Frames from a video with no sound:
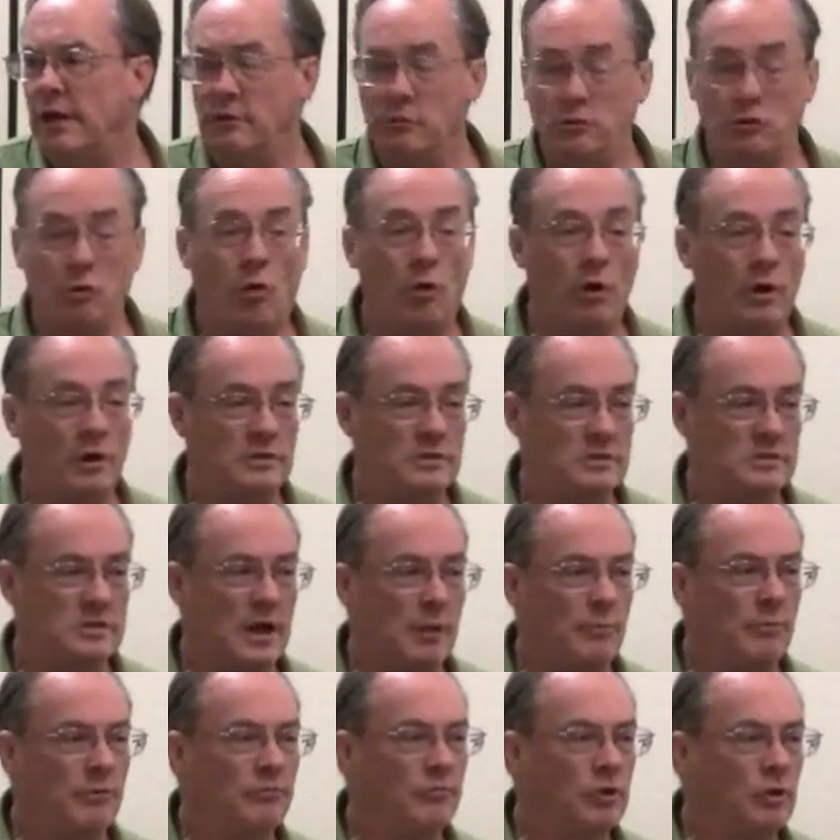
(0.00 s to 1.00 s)
endorsed
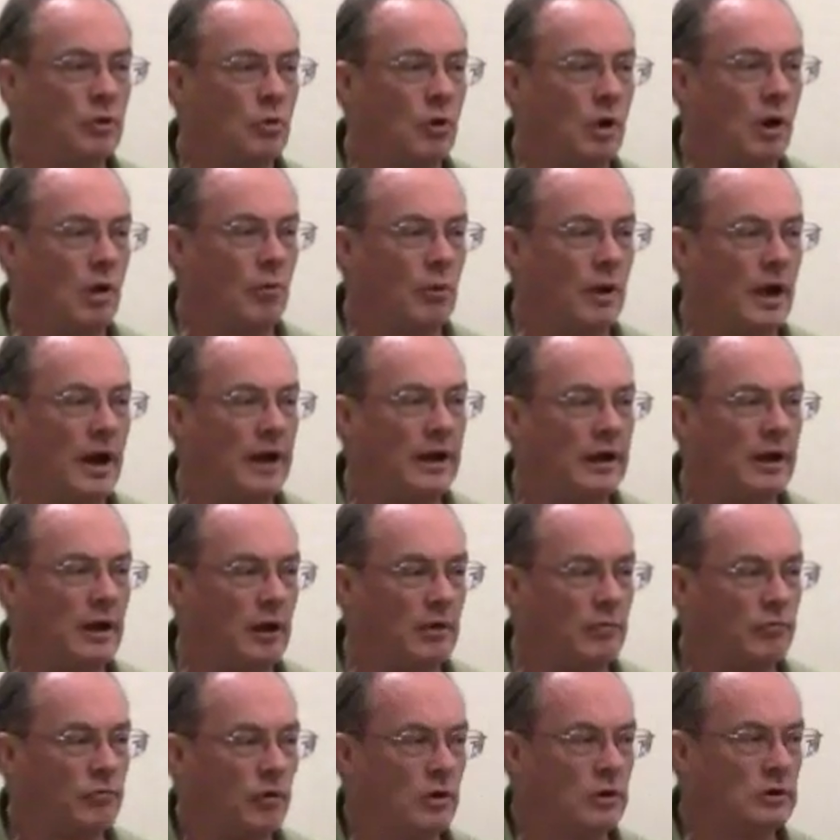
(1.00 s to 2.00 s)
some of you already.
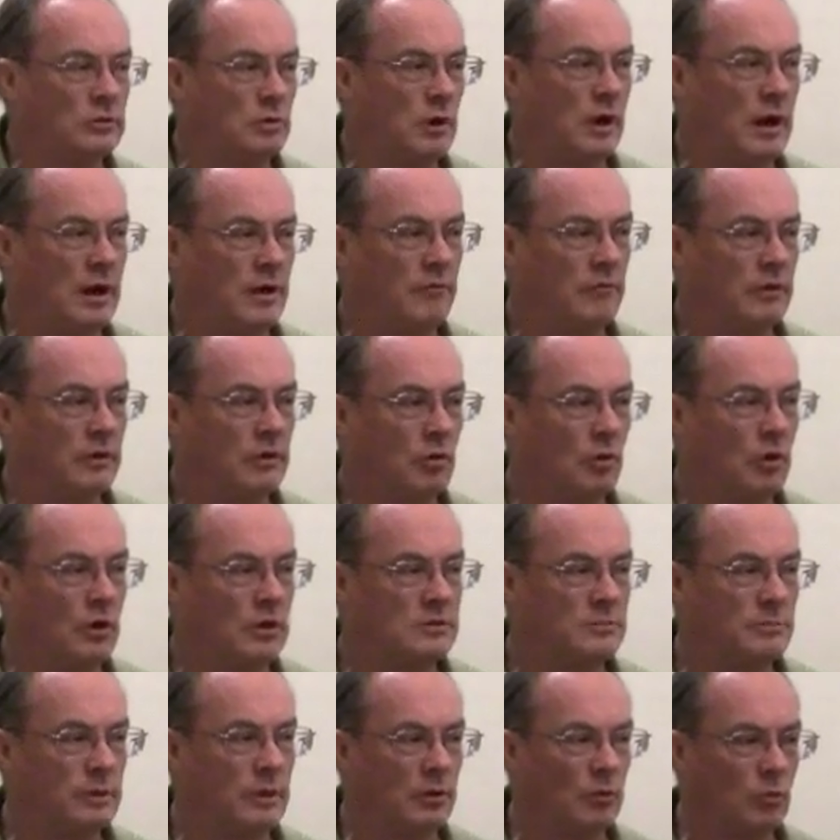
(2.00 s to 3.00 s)
Our first round of
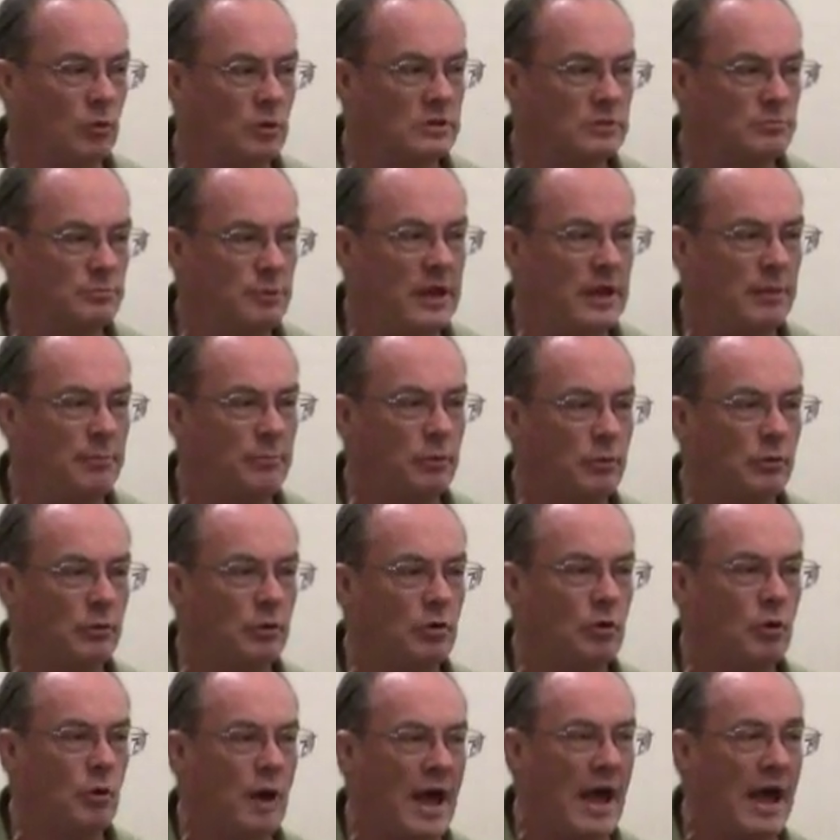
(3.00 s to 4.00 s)
endorsement was people
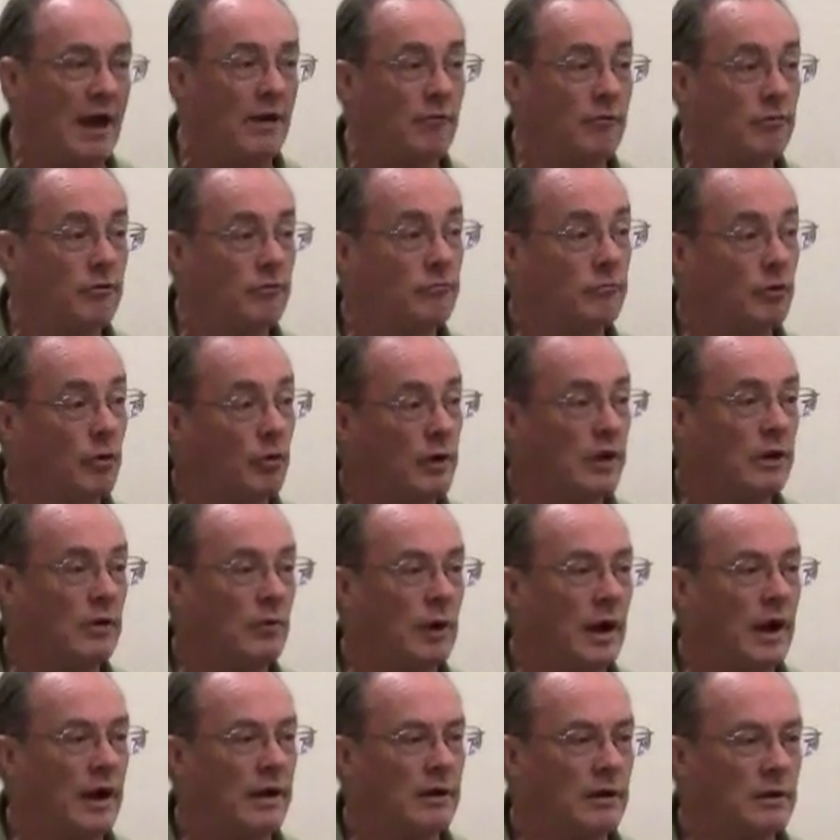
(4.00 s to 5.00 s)
who have
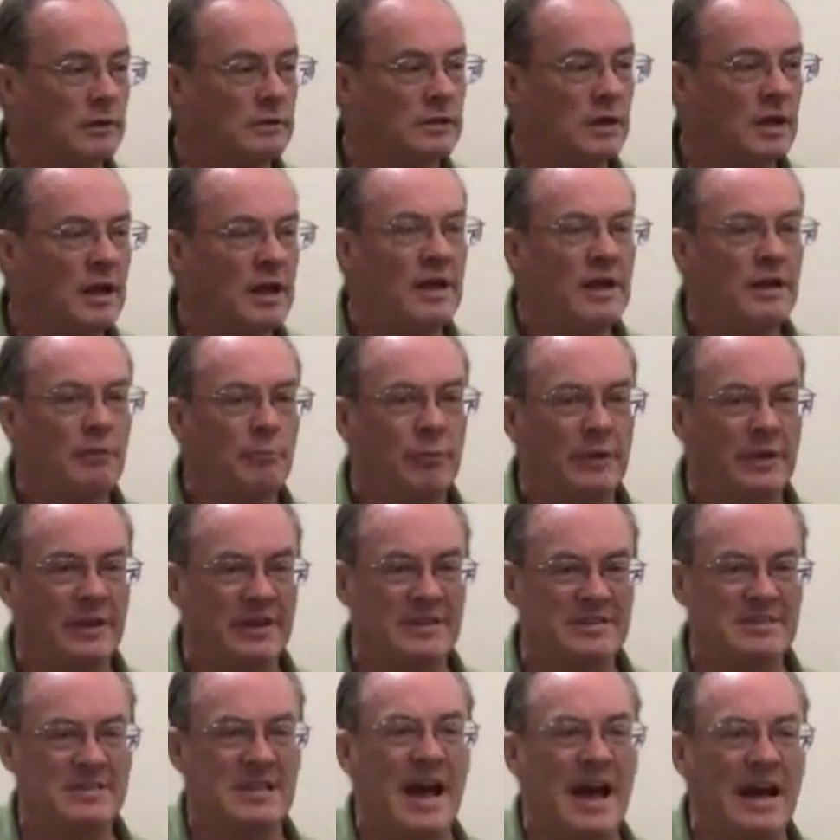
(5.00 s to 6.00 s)
voting records,
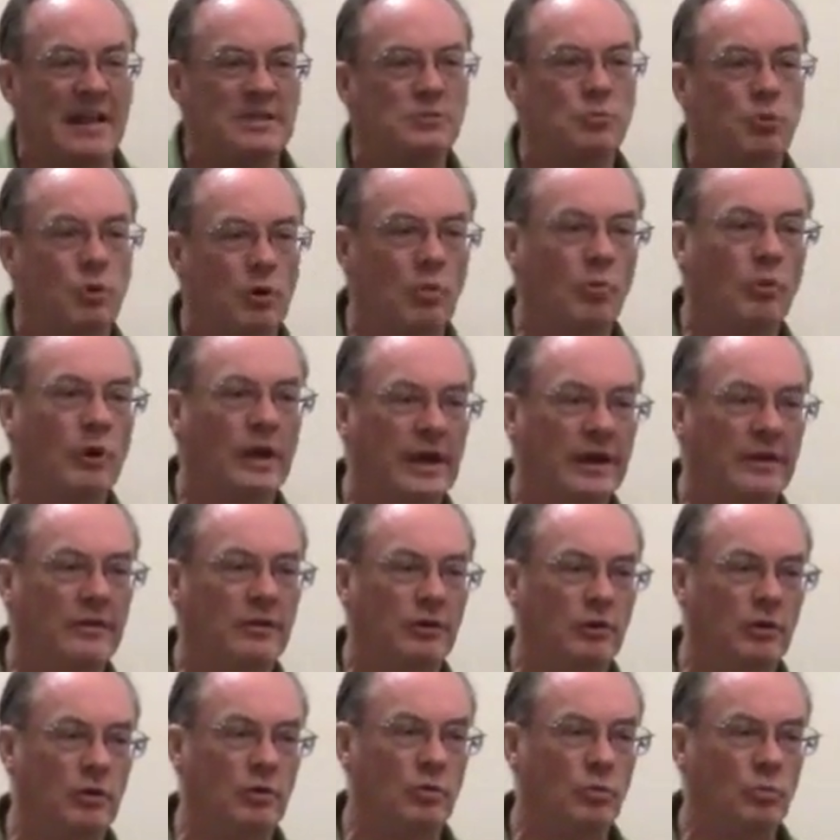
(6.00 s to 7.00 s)
because that's what we
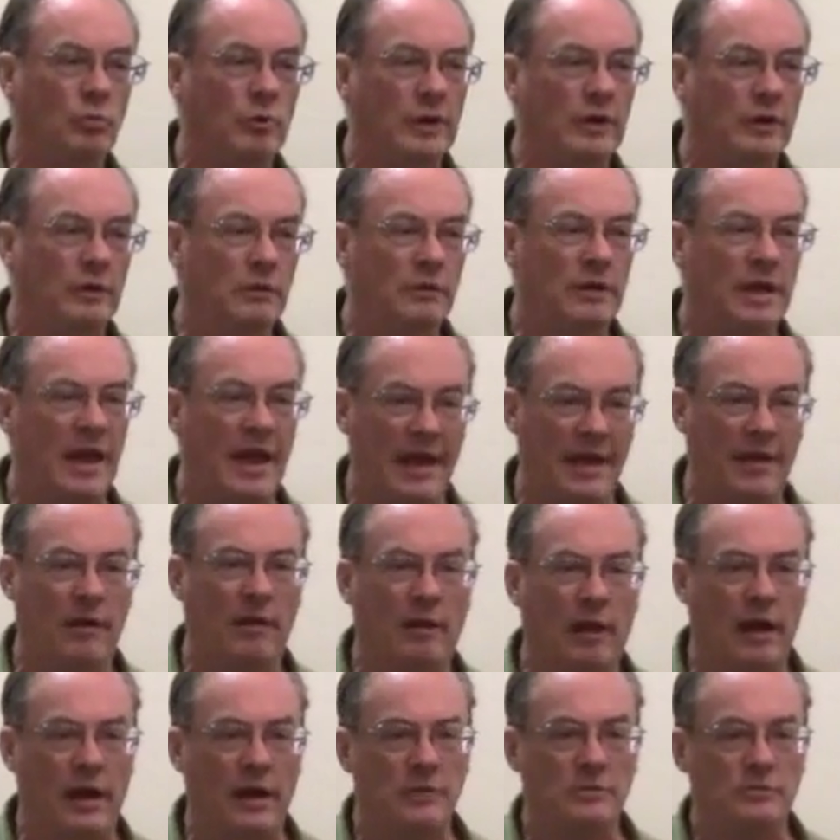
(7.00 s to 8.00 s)
do. We
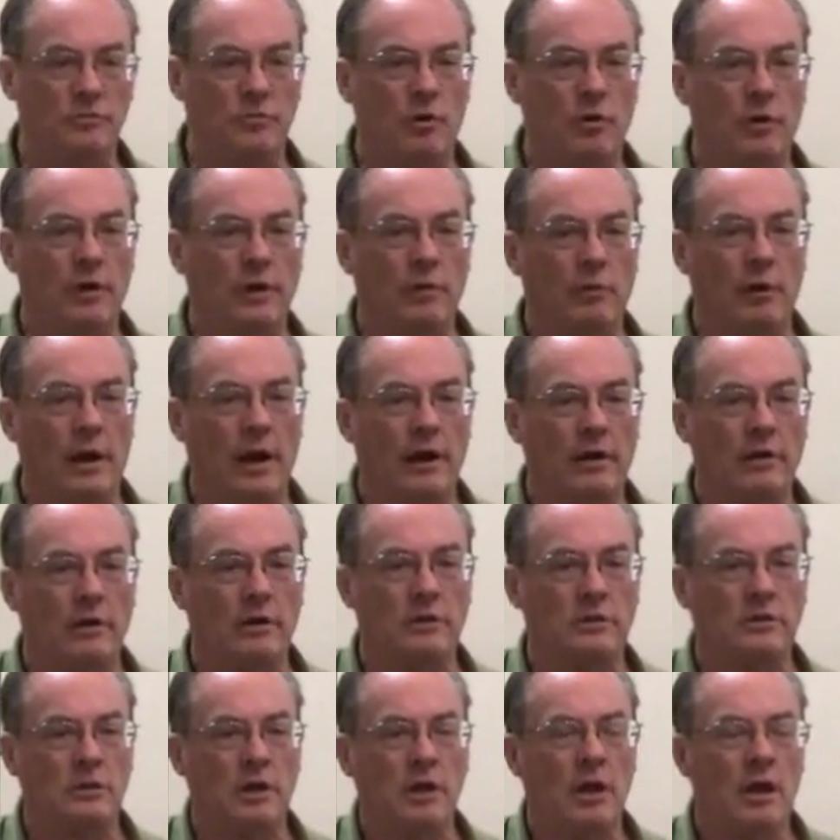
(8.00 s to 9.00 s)
analyze voting
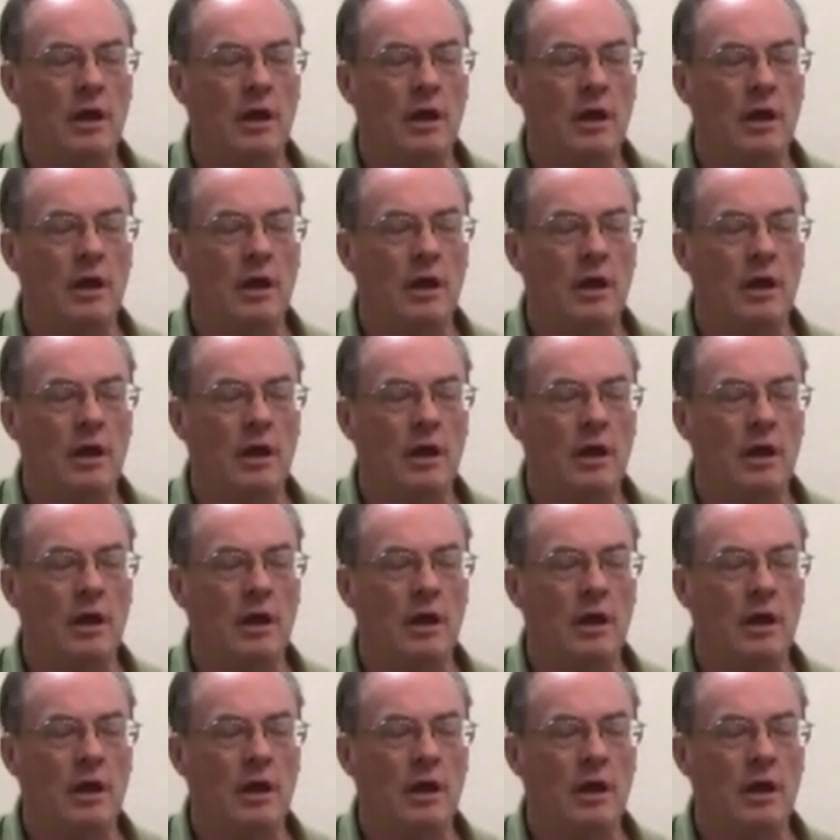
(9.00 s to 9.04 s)
records.